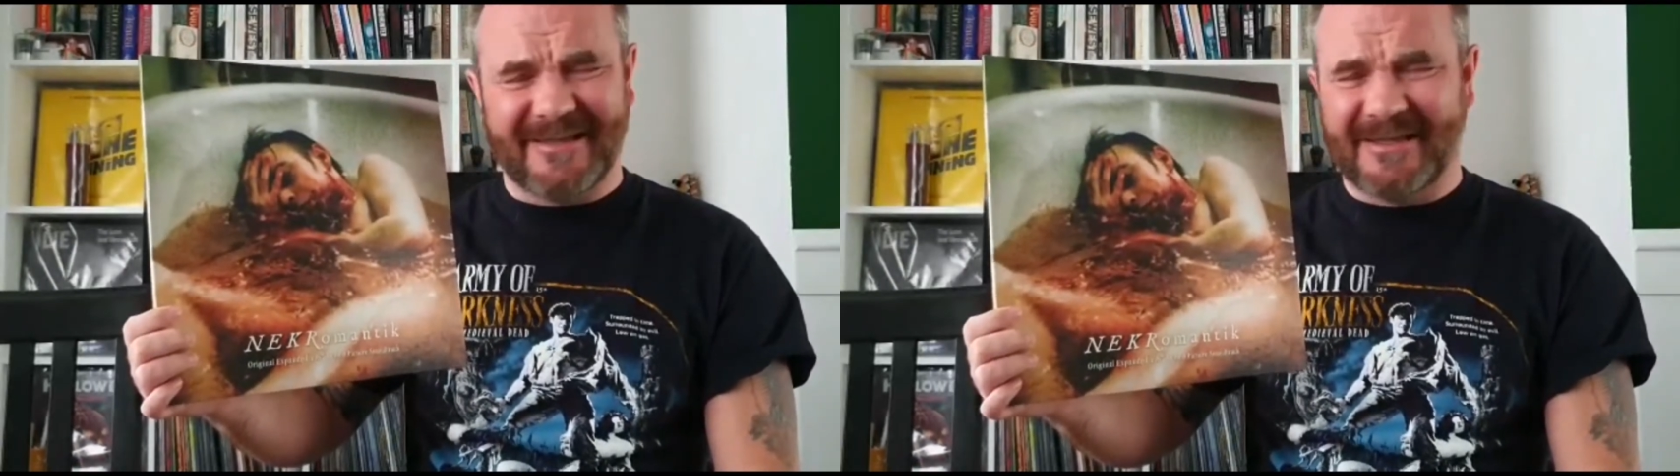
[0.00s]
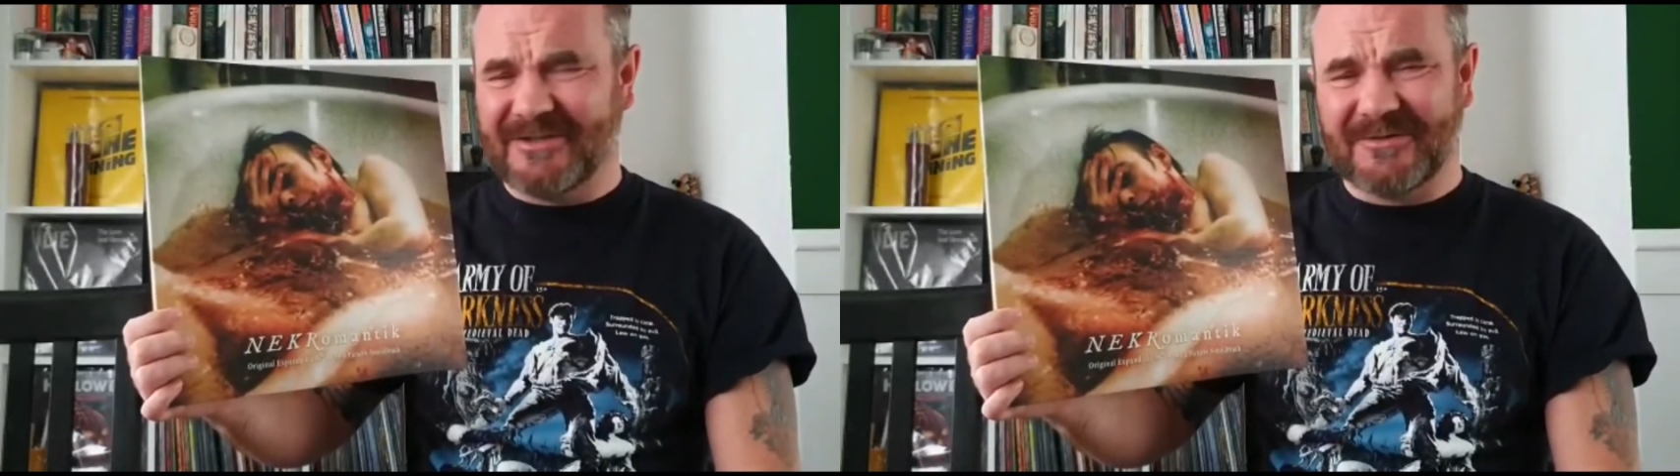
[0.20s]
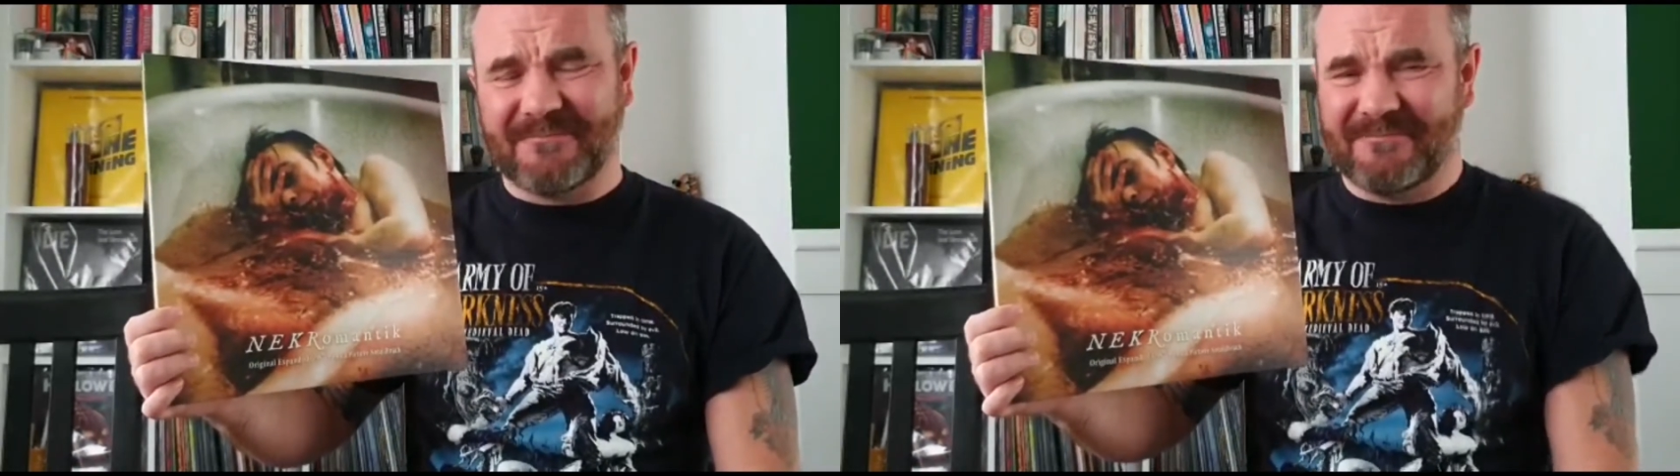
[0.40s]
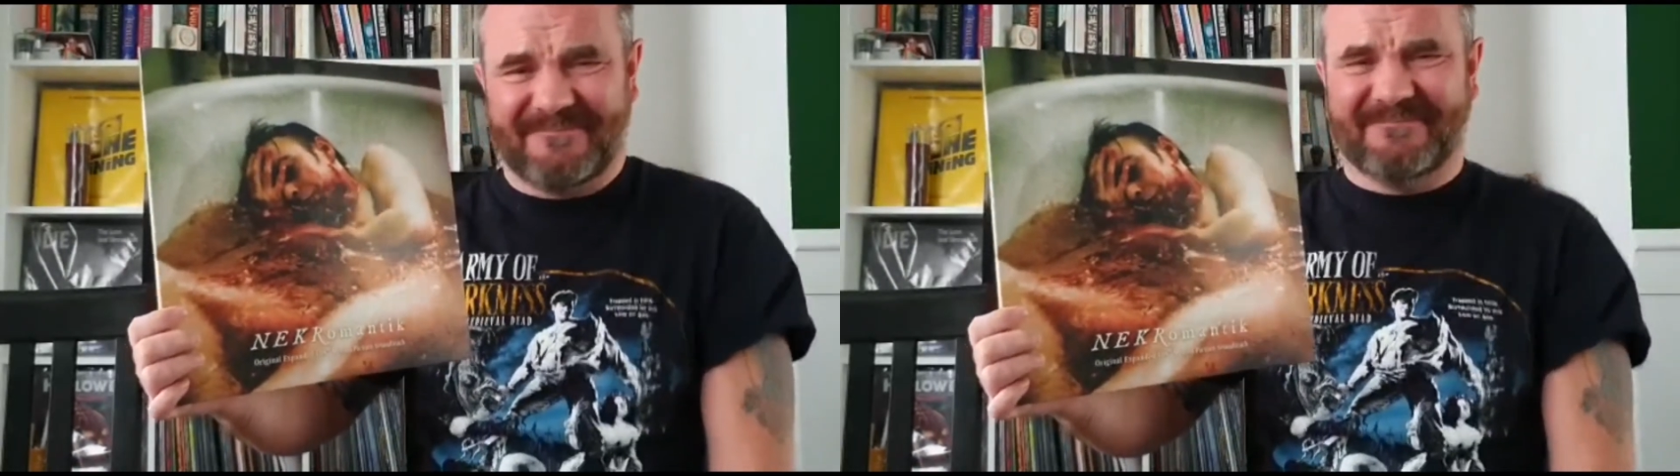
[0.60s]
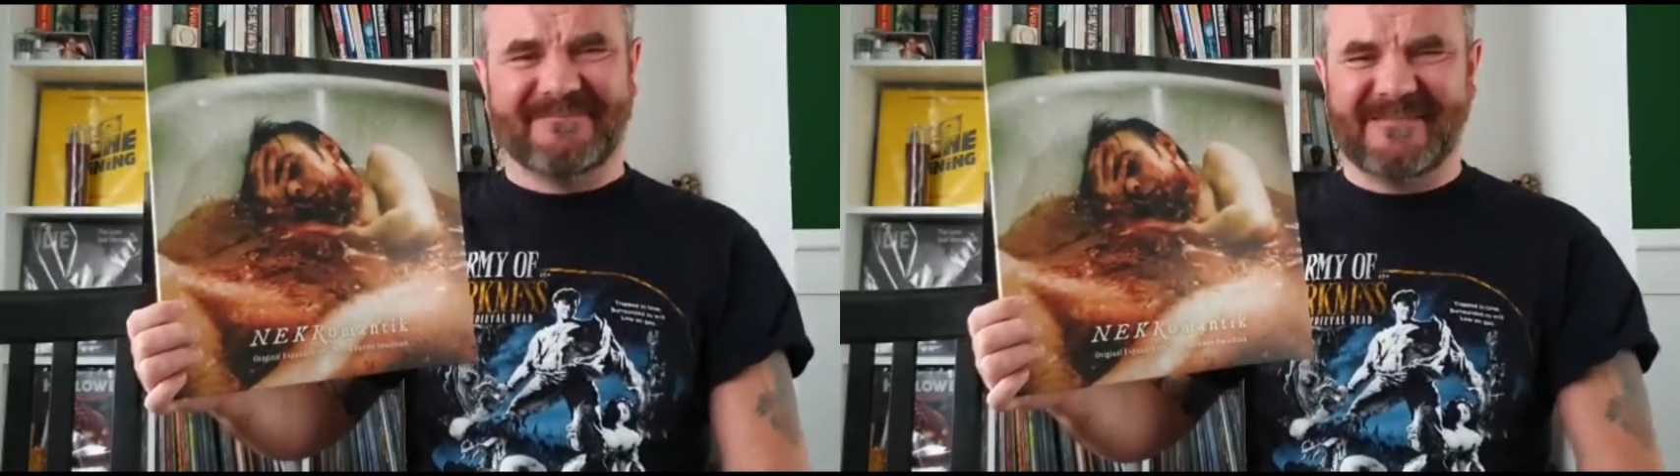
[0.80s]
just
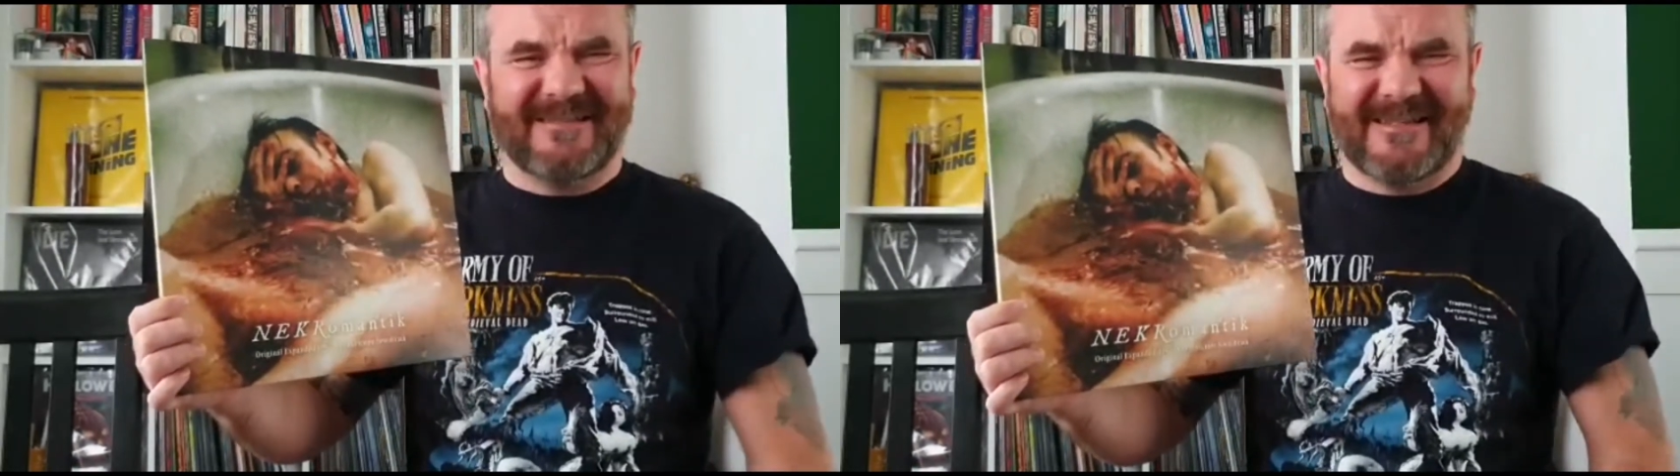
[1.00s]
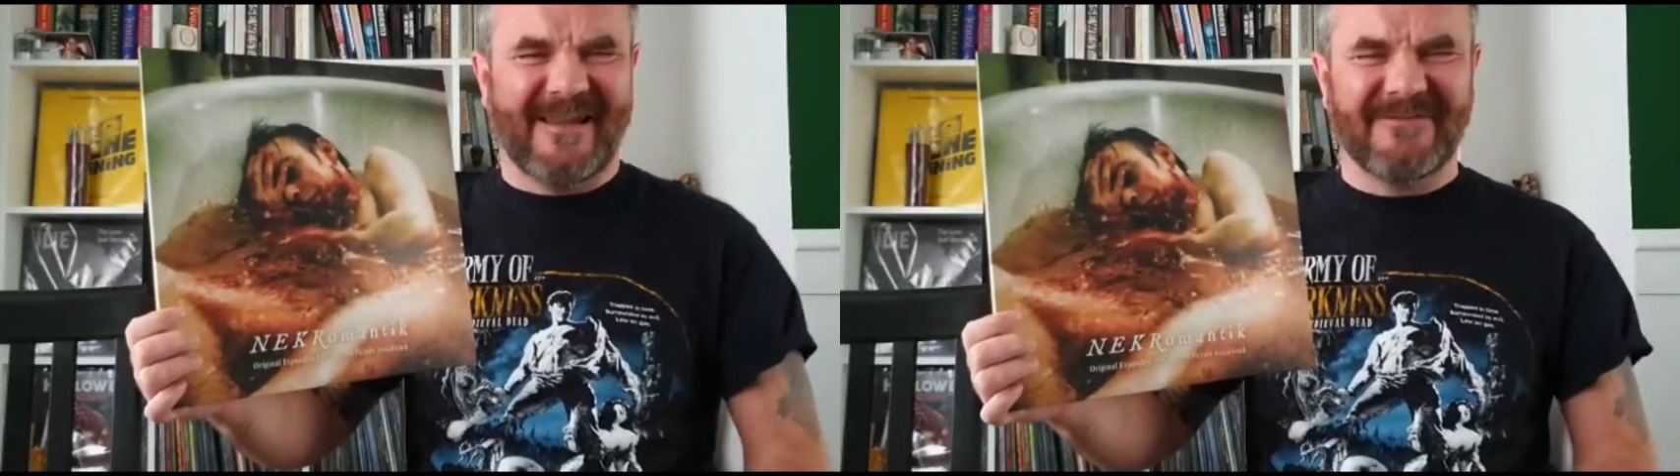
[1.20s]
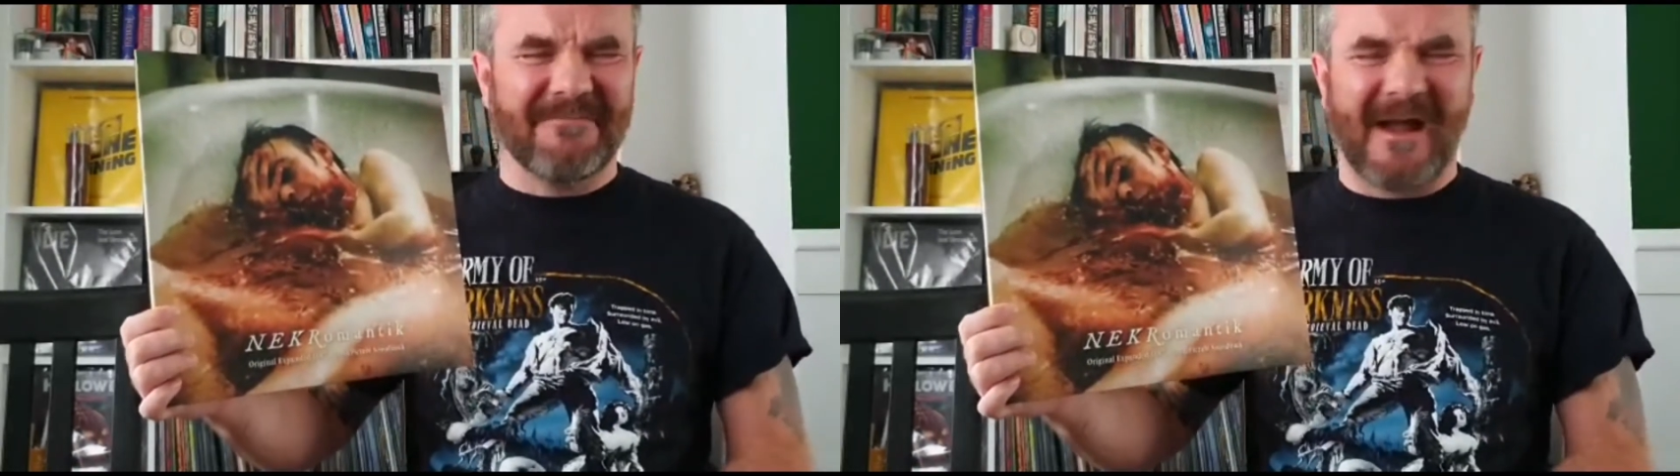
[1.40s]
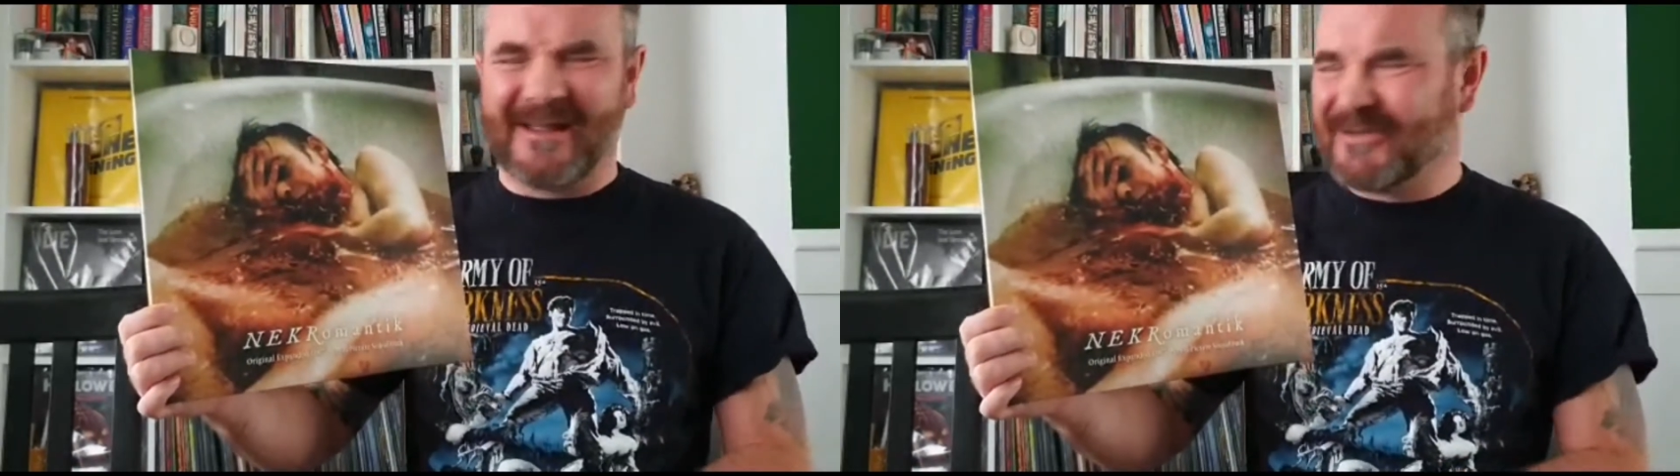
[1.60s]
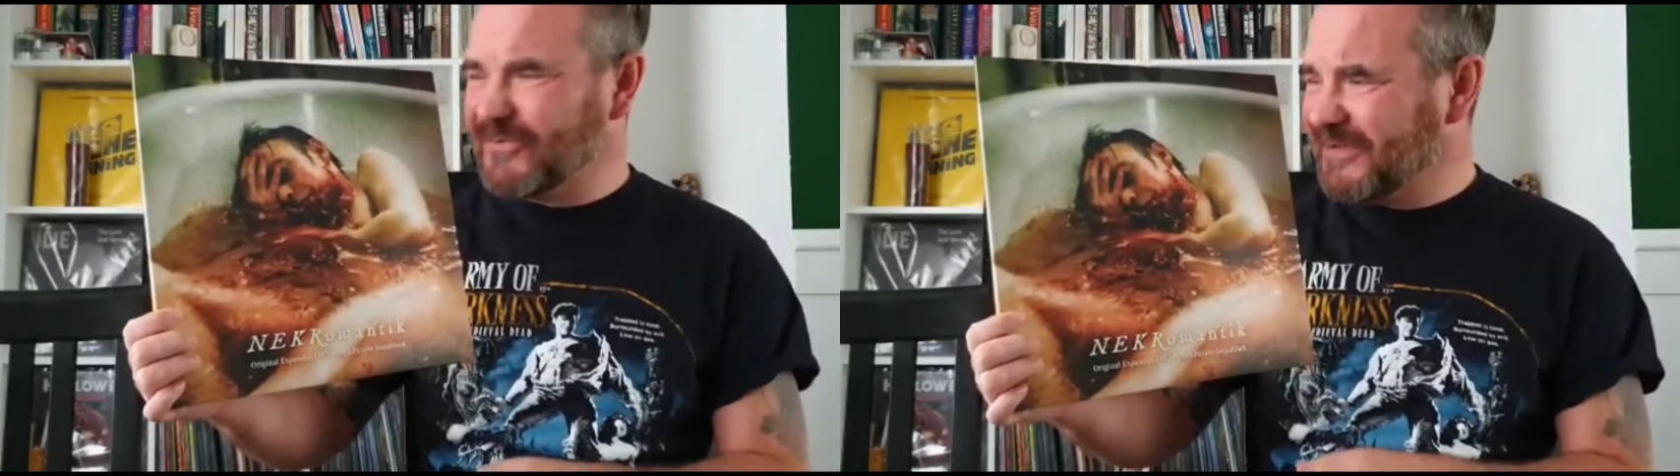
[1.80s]
gives you
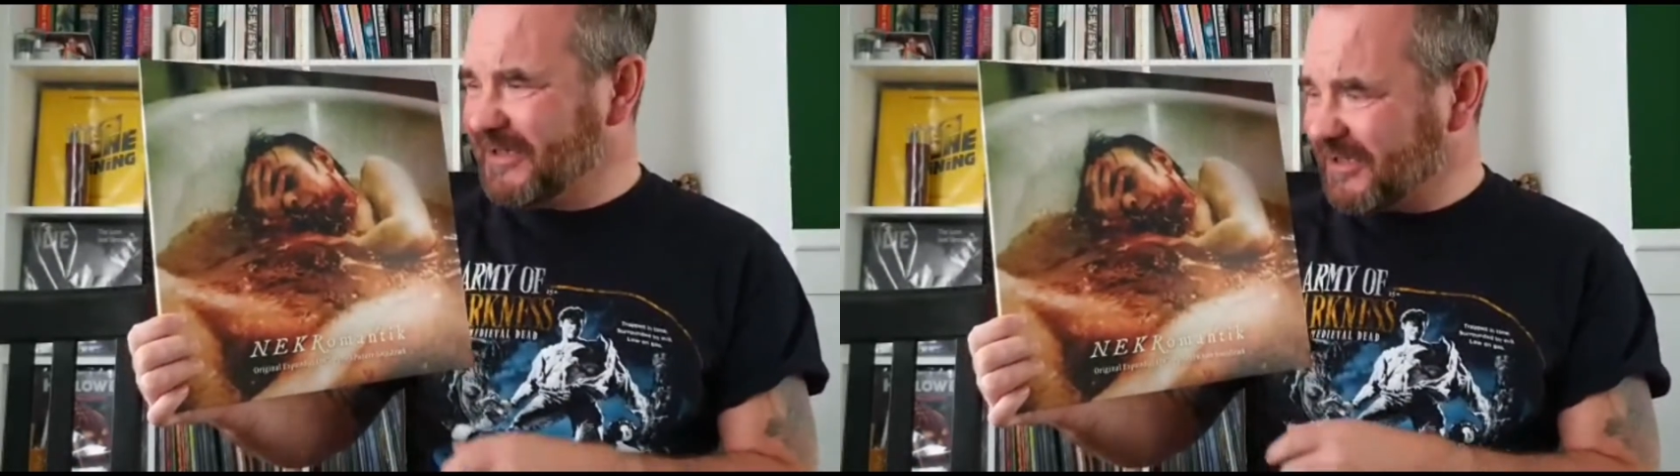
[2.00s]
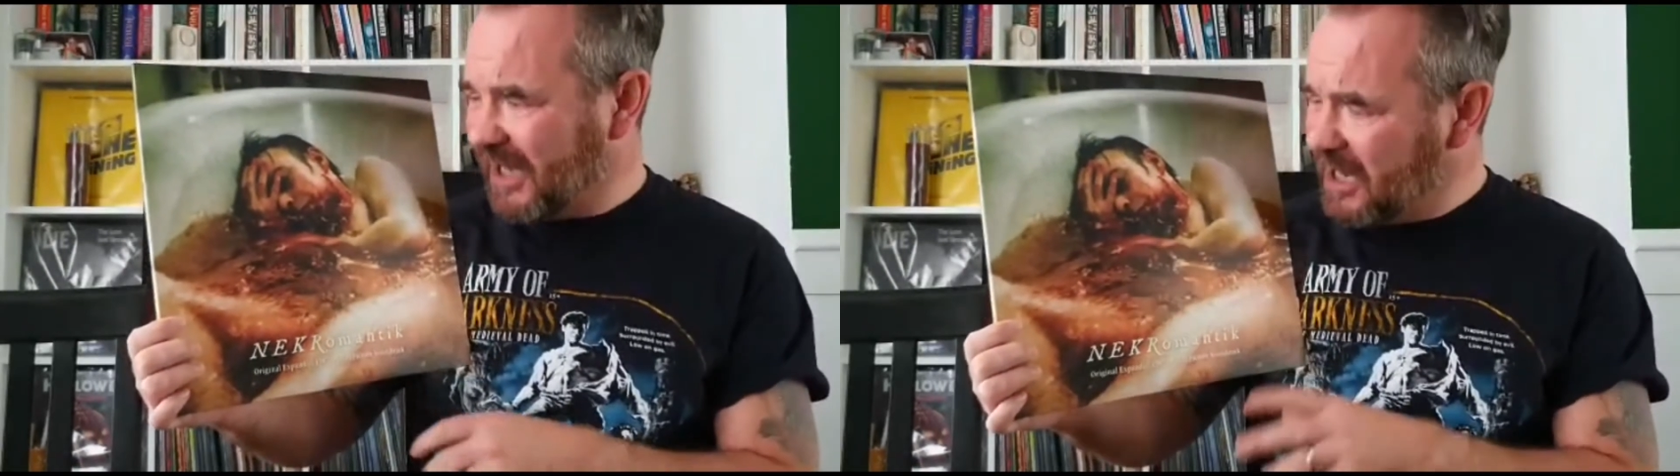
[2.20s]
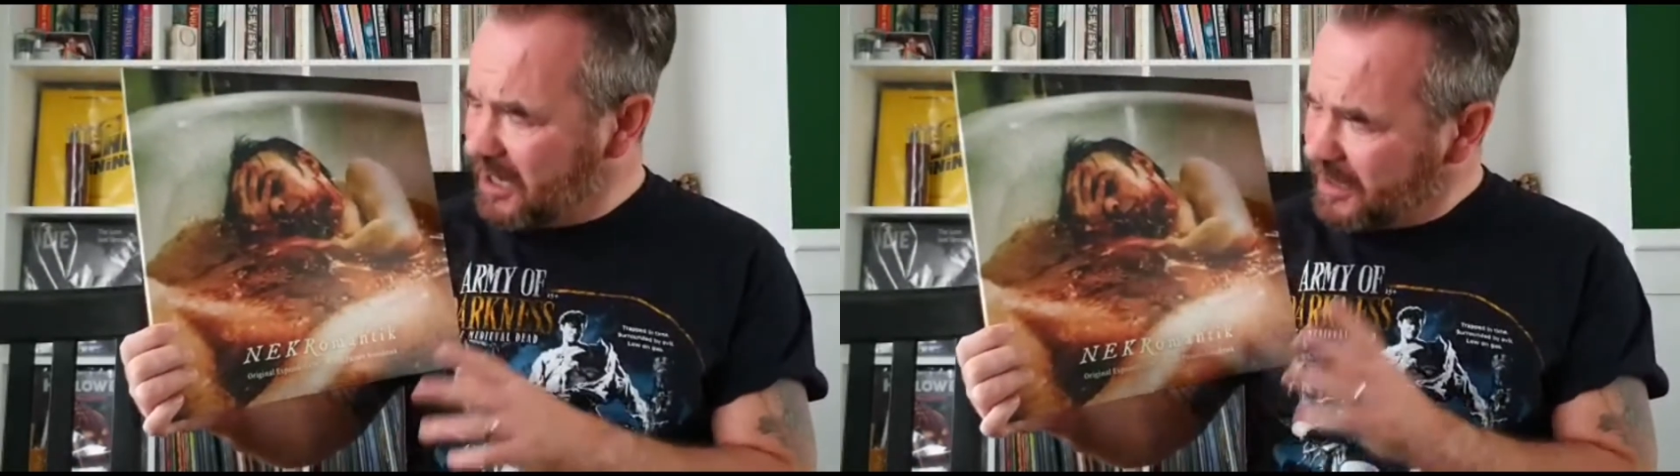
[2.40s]
maggots under your skin.